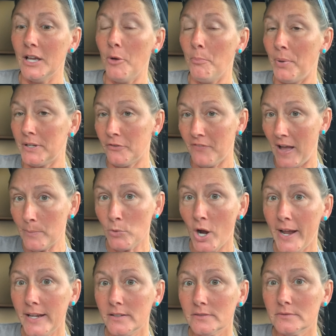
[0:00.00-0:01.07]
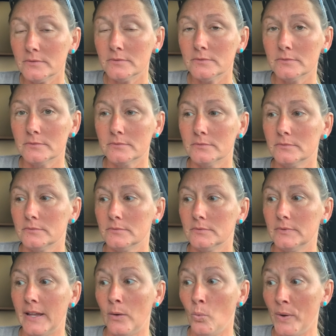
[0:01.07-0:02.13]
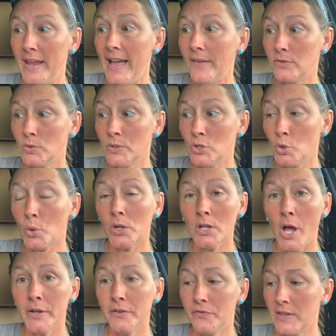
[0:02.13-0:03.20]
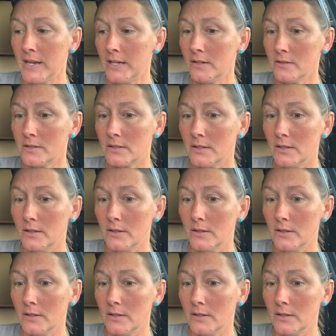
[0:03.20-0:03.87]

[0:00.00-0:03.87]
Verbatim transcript: But if I'm right and we have to endure a lot of things,